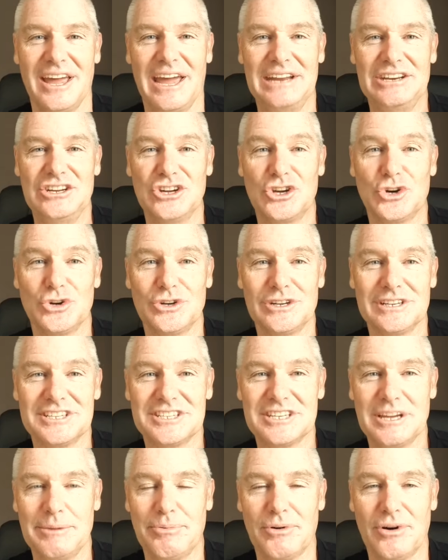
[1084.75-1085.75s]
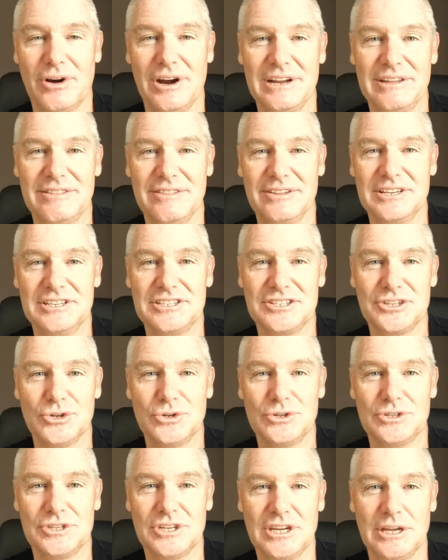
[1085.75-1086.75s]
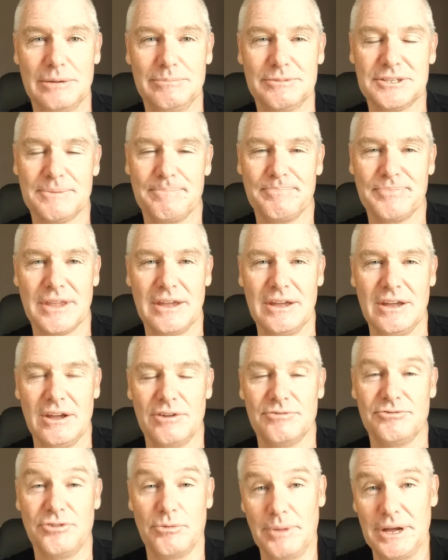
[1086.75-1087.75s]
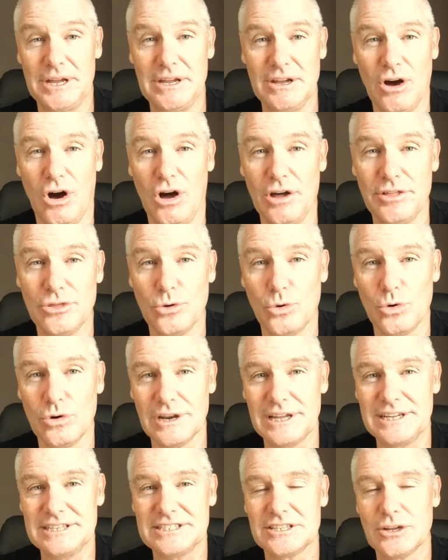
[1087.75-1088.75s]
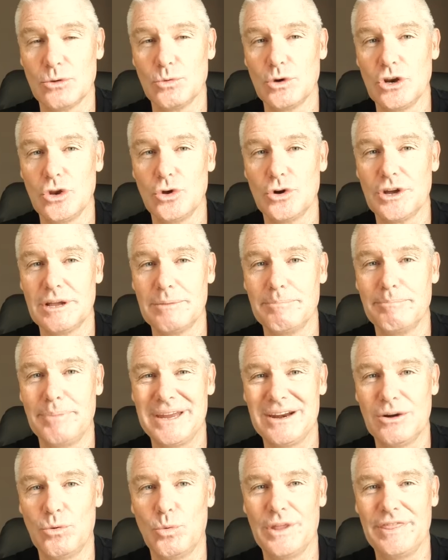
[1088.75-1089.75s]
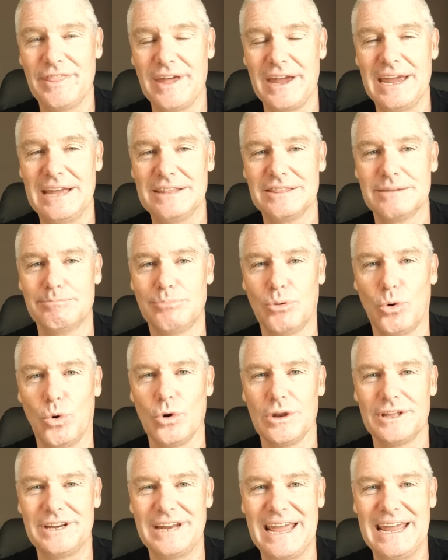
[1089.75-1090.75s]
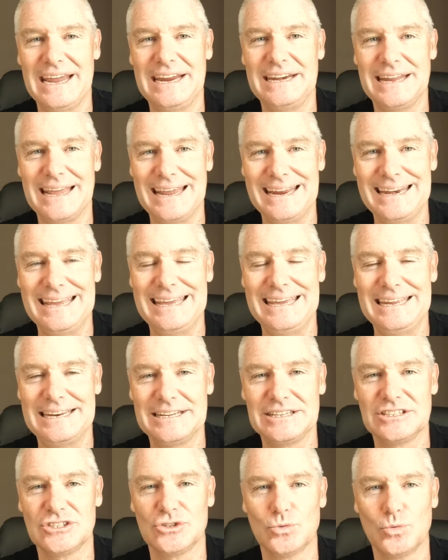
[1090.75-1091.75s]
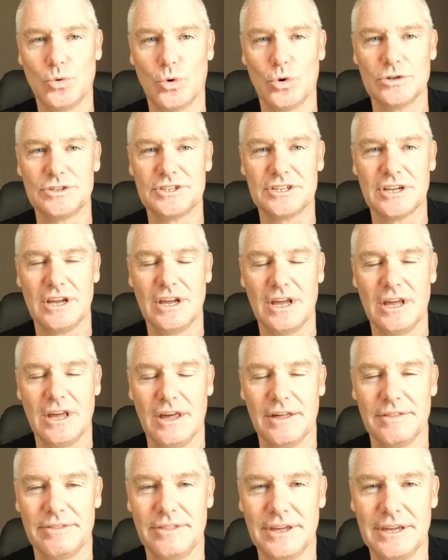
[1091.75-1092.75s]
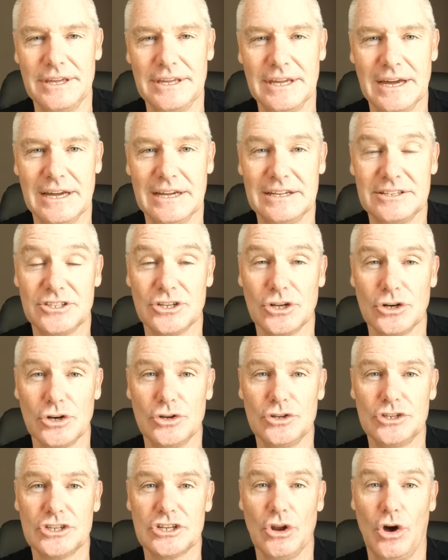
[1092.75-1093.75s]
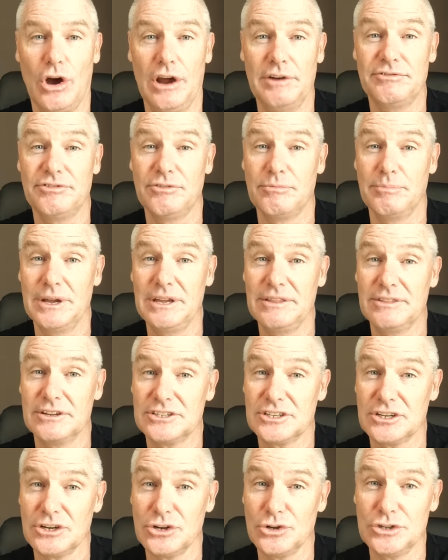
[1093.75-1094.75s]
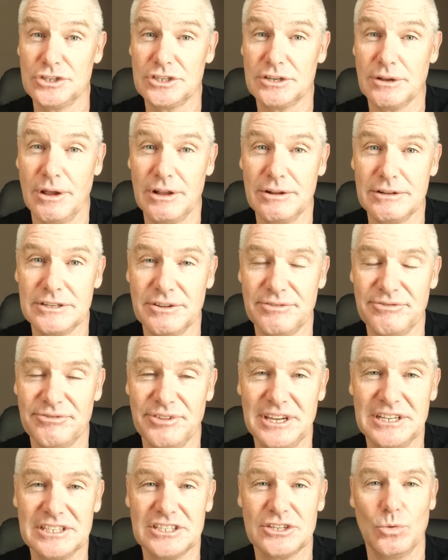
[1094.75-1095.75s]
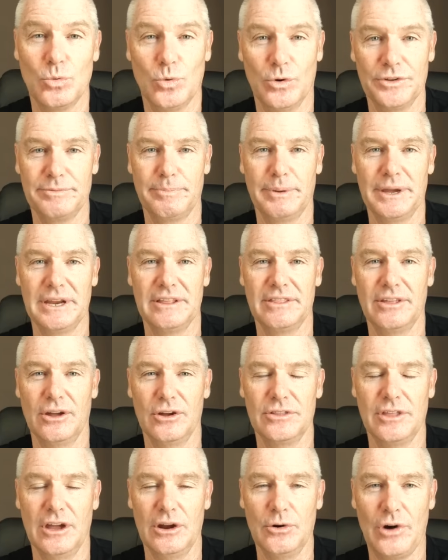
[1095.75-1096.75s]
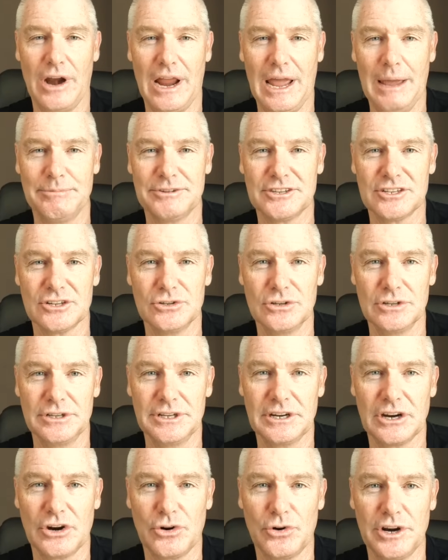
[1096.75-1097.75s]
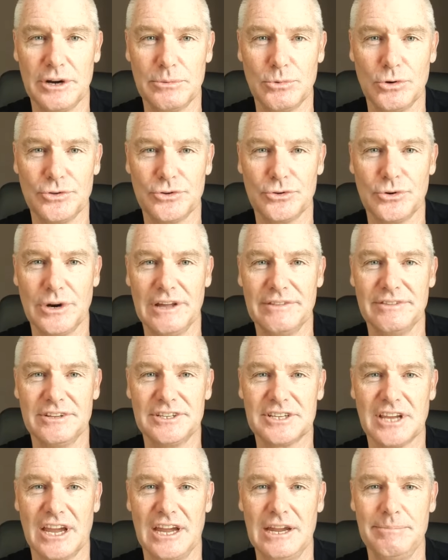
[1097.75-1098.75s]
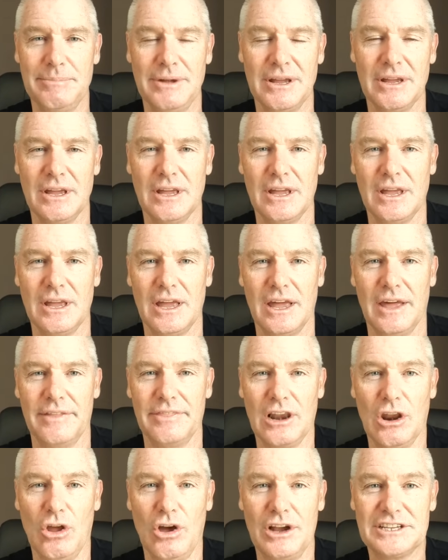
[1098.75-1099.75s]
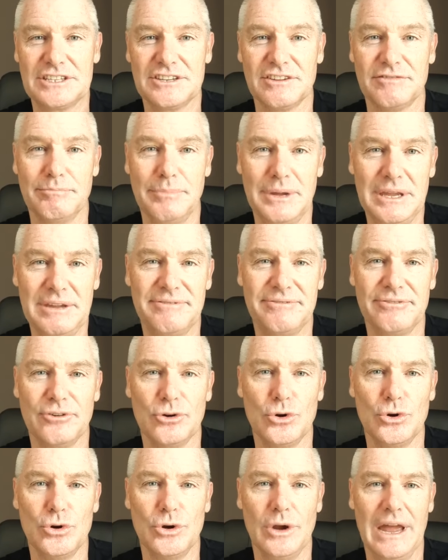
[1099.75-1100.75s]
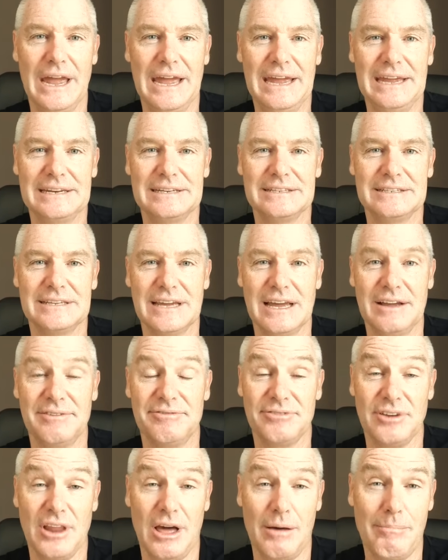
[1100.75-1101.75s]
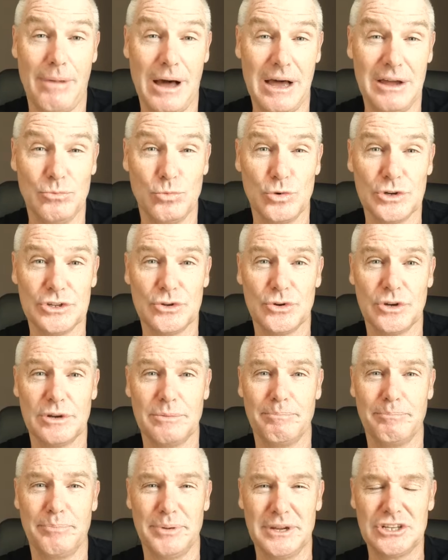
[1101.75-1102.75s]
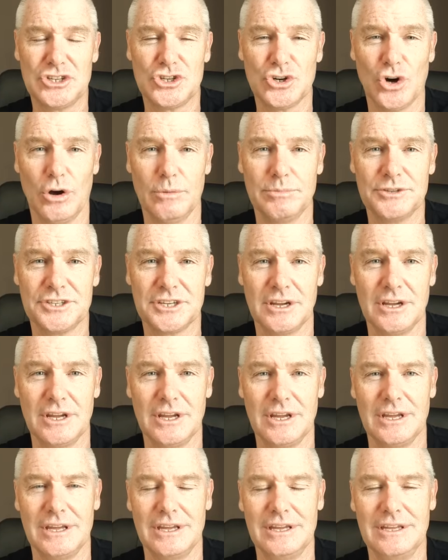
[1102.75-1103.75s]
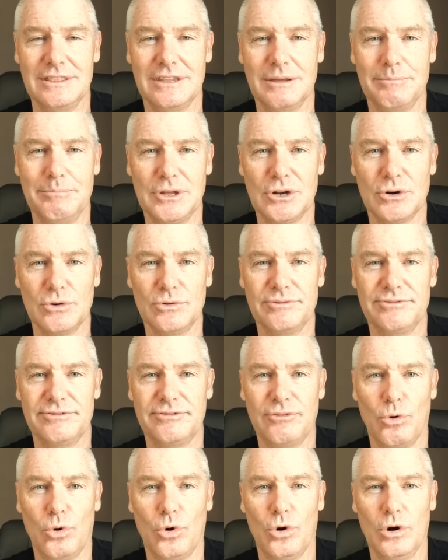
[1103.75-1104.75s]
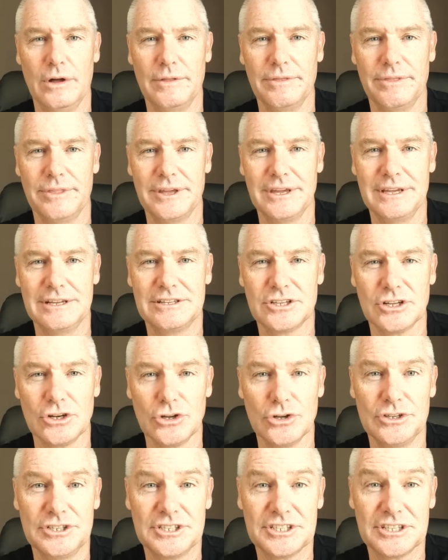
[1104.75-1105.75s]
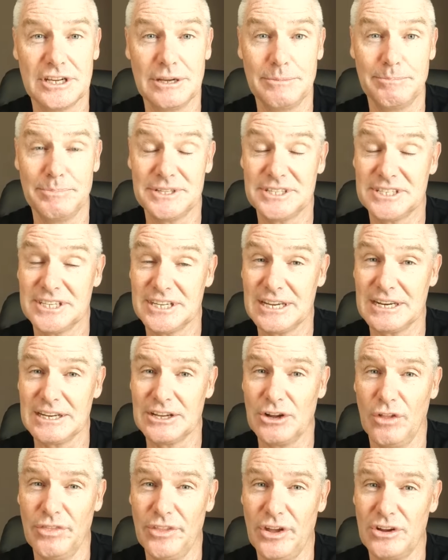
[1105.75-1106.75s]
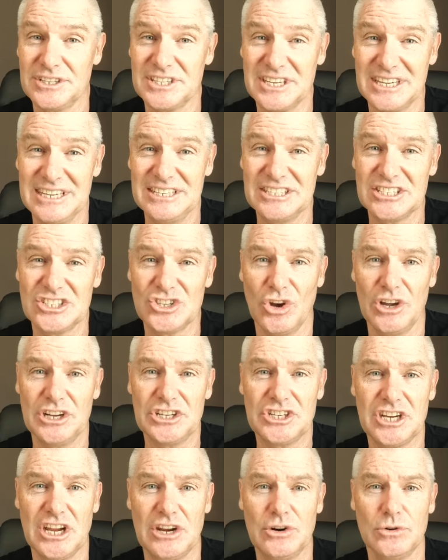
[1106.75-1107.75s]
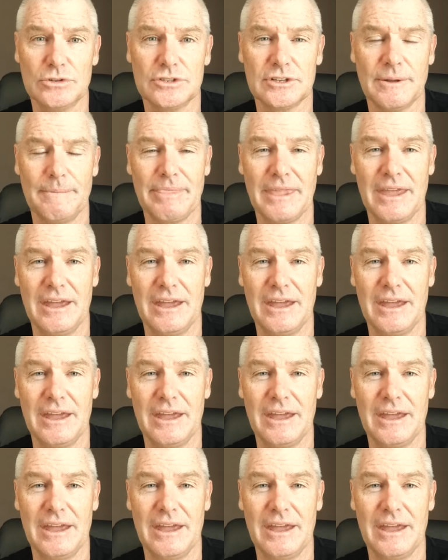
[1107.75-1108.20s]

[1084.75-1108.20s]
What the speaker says: and you couldn't separate these two teams. For me, I thought Leinster were looking better when they had the ball in hand and heading towards the Toulouse line. For me, the Toulouse defence was better though. They were absolutely incredible throughout this game, and the likes of Mifu and Flamand were doing big jobs in the middle for the Toulouse team, particularly on those inside channels.